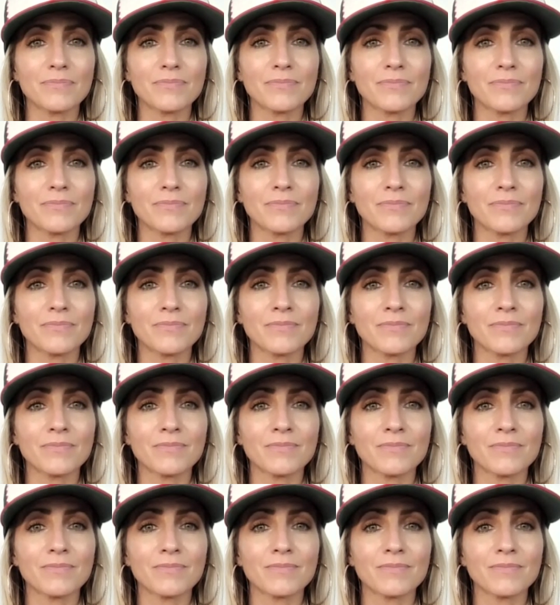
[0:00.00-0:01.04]

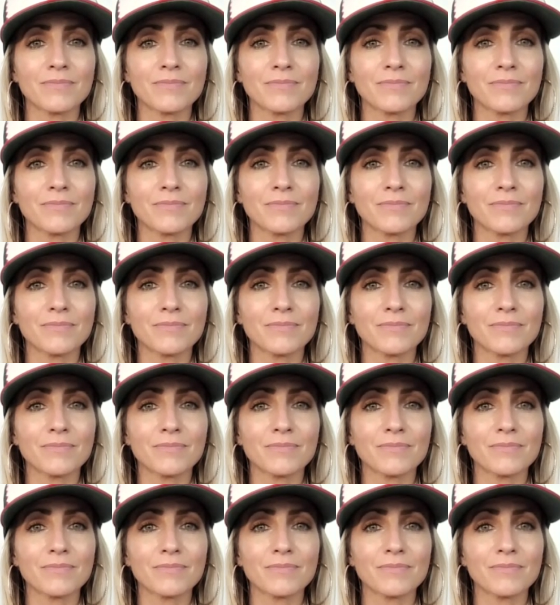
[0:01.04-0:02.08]

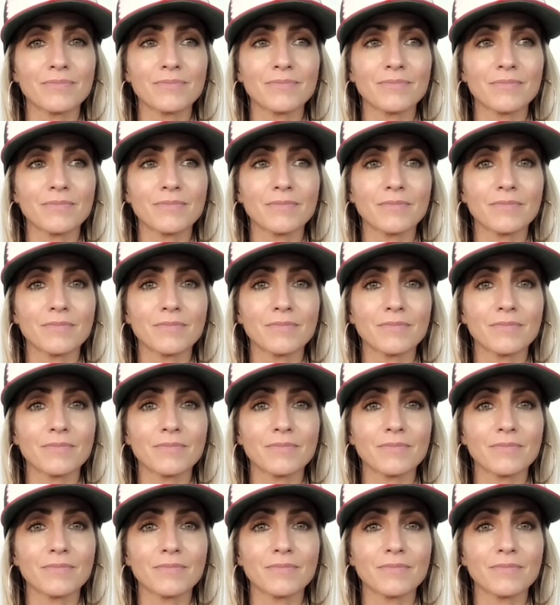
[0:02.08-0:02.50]
Nobody speaks.